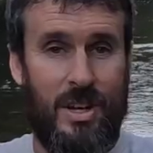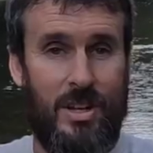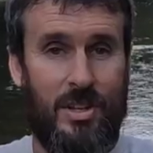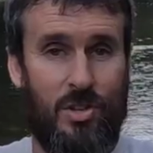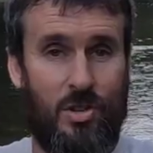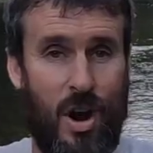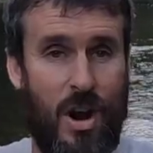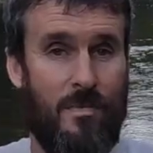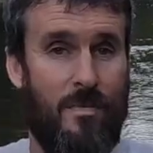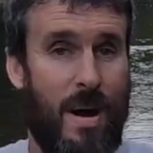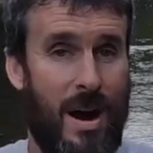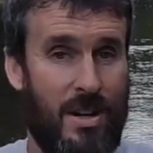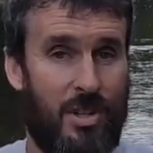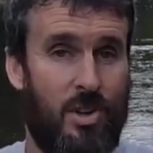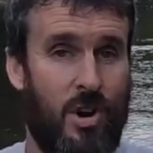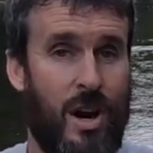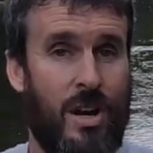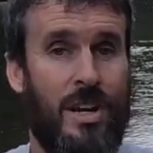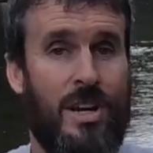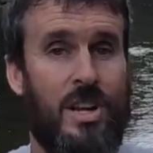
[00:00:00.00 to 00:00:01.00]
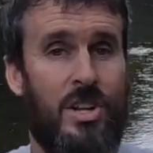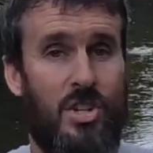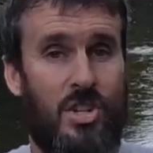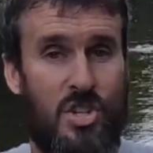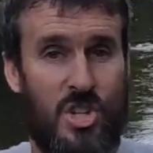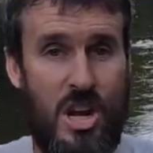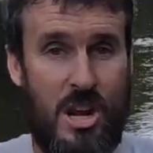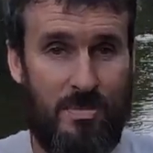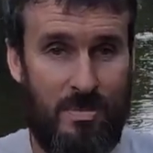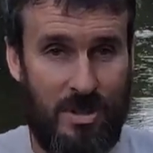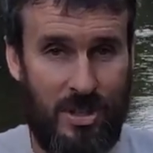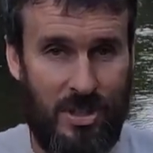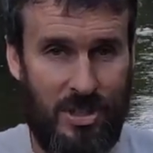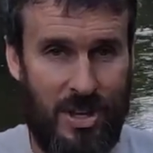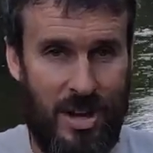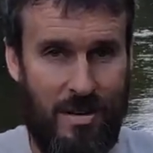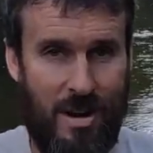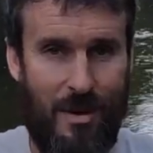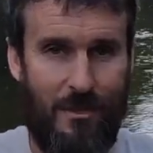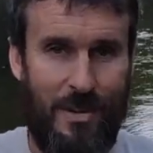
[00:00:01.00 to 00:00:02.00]
drive my truck and his Jeep to
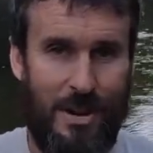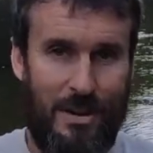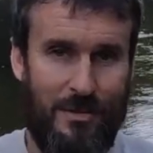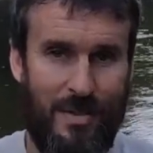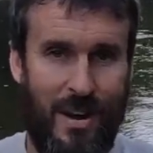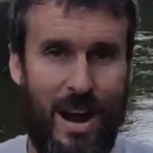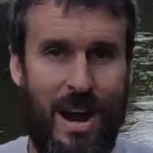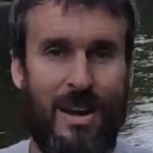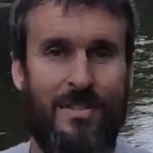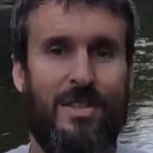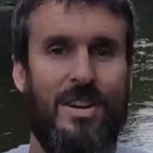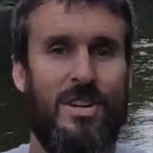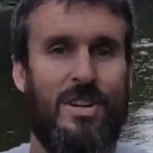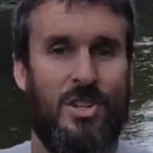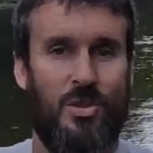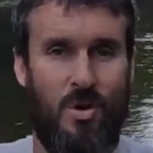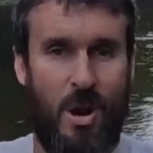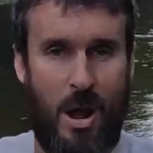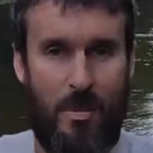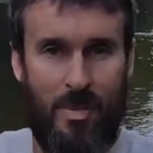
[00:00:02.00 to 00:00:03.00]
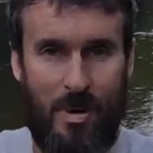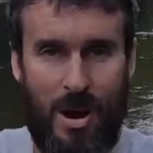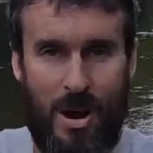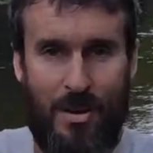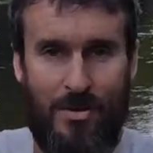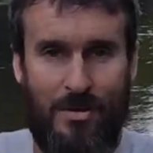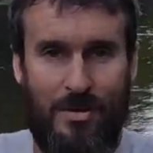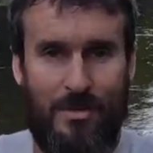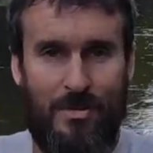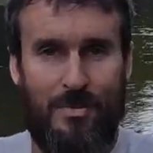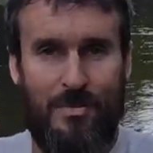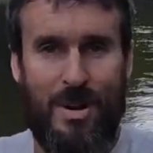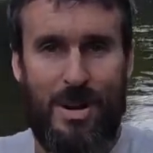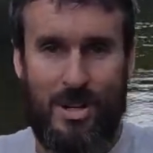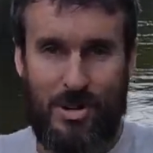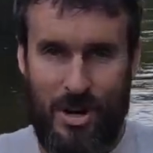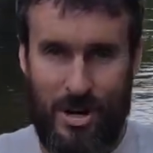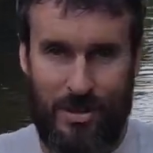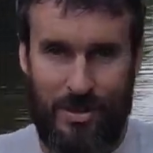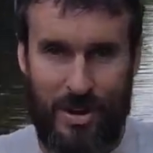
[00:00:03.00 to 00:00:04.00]
State Route 55 and drop off my
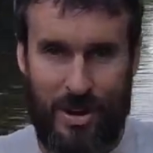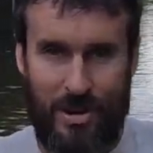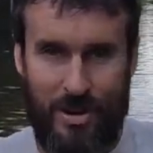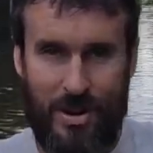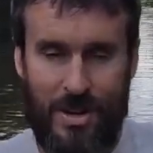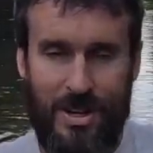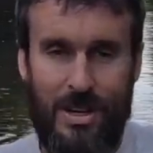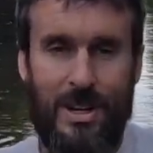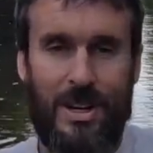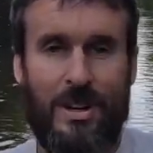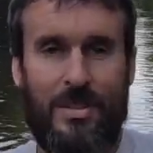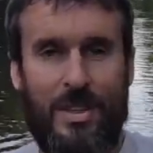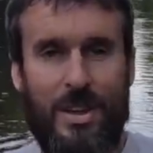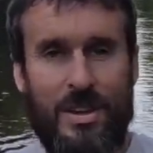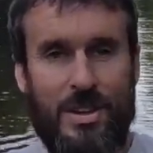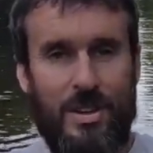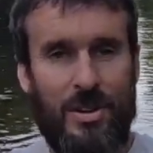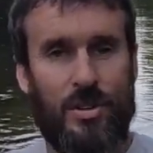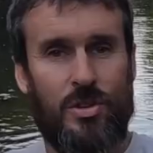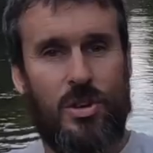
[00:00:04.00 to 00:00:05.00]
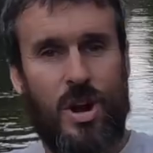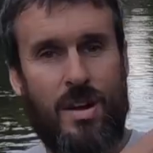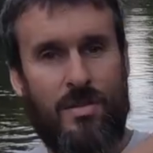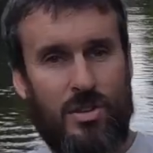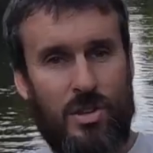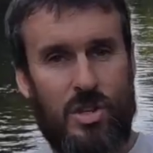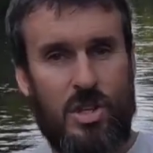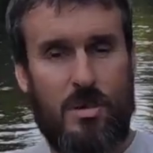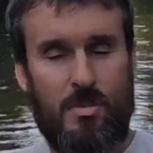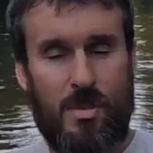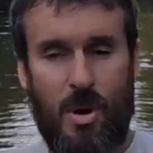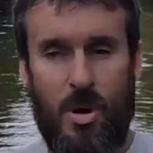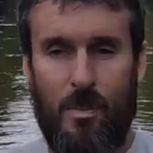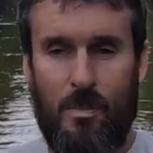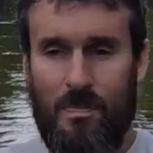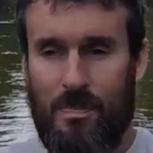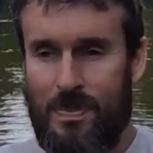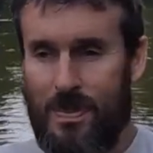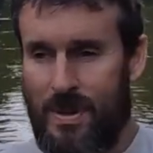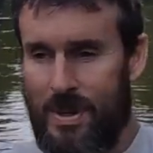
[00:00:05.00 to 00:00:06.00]
truck there. And then he'll drive his Jeep
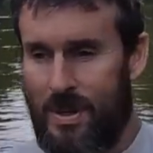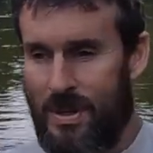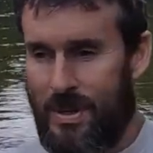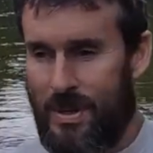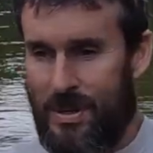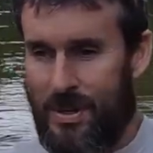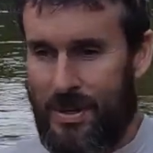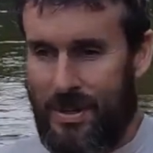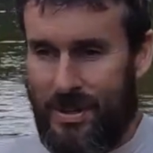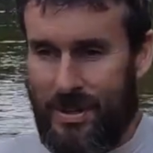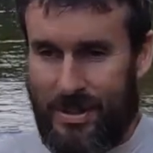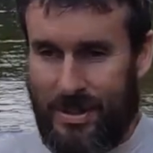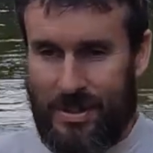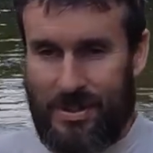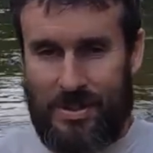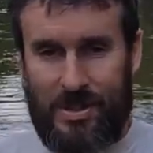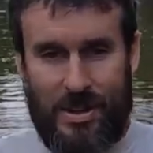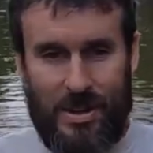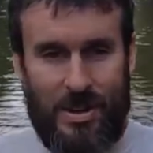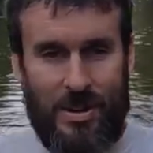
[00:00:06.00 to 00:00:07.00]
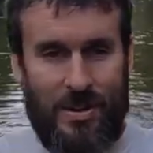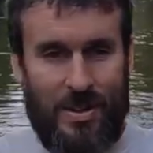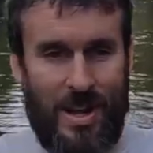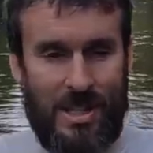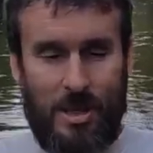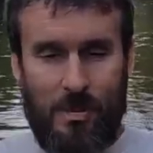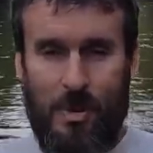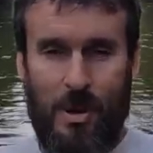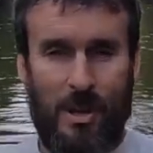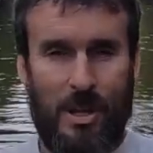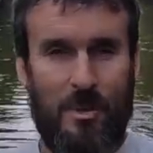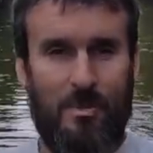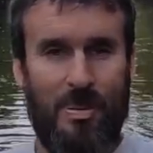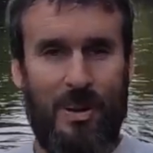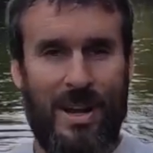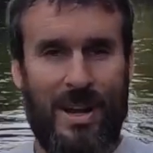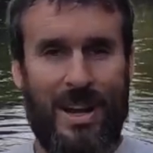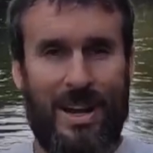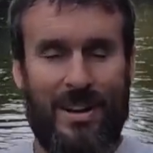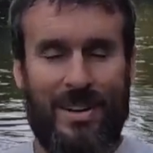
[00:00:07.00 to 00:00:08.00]
home. So that's a pretty good
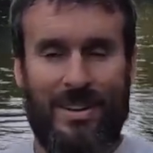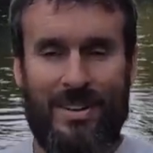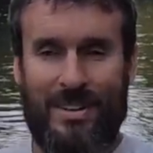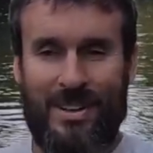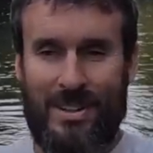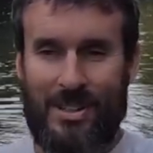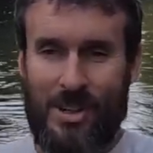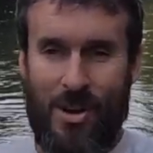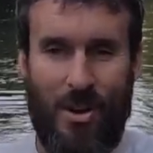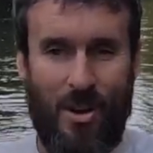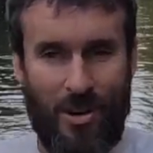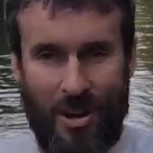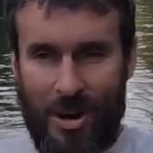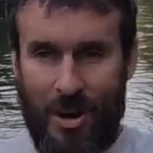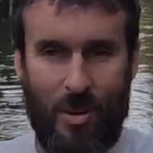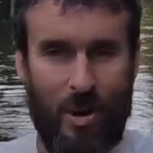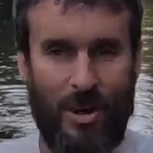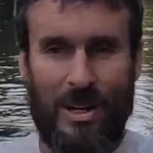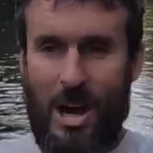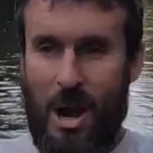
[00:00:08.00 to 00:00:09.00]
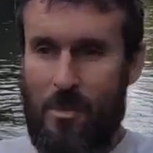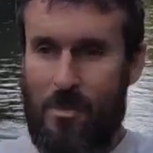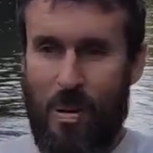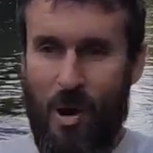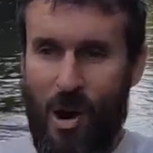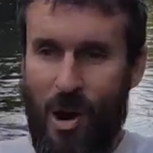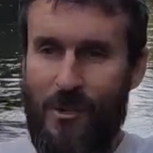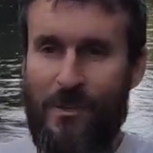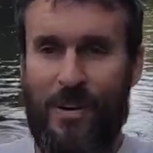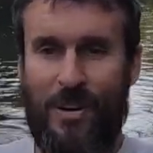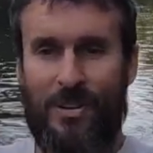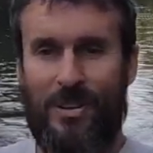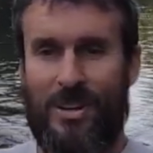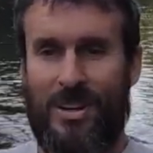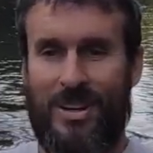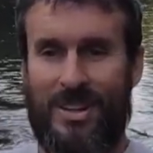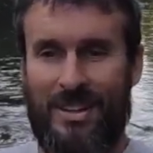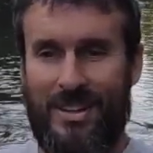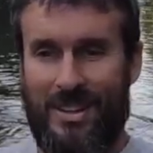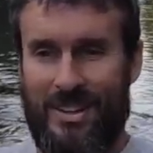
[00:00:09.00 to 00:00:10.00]
plan. It's all gonna work out
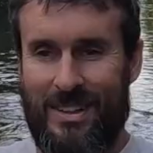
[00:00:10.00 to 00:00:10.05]
perfectly.